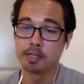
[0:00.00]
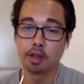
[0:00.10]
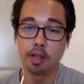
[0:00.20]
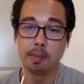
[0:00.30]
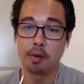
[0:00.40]

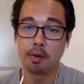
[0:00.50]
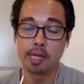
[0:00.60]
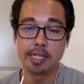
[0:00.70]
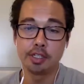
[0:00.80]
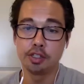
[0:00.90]
all about
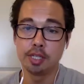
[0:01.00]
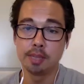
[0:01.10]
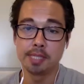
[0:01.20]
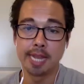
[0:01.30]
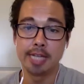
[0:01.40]

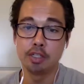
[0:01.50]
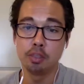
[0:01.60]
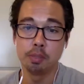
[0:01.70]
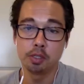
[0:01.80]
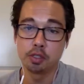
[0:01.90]
relationships. And as you
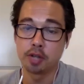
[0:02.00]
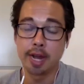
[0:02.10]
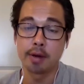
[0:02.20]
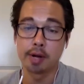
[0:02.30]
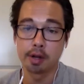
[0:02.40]
build your
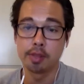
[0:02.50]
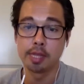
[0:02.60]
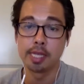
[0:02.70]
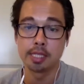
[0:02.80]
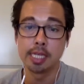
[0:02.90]
track record,
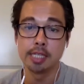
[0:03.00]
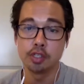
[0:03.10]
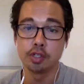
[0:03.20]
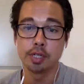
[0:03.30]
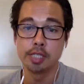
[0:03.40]
things get
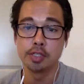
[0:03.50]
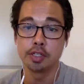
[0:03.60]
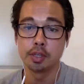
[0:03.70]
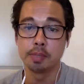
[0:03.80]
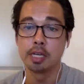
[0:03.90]
easier and
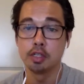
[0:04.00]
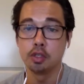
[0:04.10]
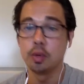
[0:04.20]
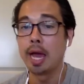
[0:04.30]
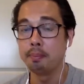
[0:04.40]
easier because
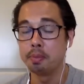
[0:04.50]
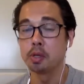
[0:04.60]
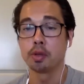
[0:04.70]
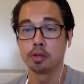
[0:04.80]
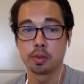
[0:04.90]
you have
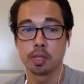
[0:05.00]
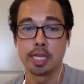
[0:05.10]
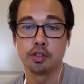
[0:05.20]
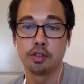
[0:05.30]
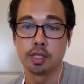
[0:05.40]
built those
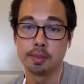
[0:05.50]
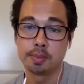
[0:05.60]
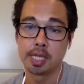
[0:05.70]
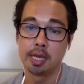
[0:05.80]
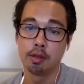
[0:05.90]

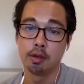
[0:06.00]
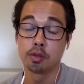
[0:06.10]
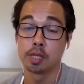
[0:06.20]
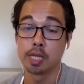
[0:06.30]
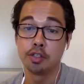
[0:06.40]
relationships, and
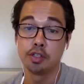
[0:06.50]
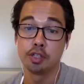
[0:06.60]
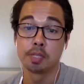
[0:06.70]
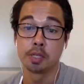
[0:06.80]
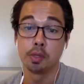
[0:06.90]
those
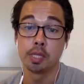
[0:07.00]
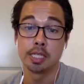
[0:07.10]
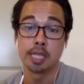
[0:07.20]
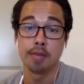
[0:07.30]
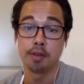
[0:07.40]
relationships can really
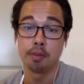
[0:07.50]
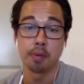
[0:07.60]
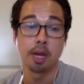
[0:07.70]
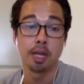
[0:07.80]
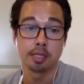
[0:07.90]
save your
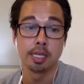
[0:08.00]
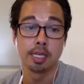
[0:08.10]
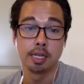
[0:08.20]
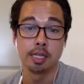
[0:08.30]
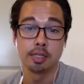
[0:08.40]
butt
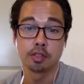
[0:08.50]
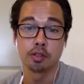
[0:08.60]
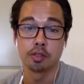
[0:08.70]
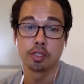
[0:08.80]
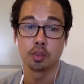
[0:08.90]
in
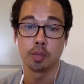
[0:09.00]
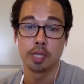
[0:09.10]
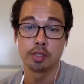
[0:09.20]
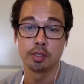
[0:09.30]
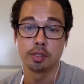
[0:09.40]
certain
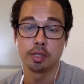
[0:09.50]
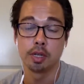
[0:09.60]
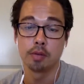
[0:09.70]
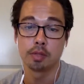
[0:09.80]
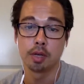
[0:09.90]
situations, you
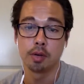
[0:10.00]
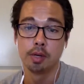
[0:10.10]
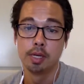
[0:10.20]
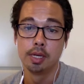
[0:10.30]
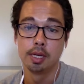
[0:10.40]
know?
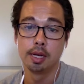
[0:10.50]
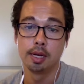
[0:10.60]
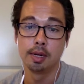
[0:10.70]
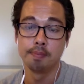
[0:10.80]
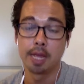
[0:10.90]

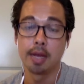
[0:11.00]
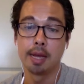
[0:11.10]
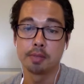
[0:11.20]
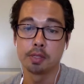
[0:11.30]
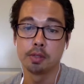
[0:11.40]
So, yeah,
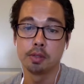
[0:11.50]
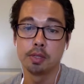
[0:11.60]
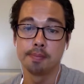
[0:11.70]
absolutely.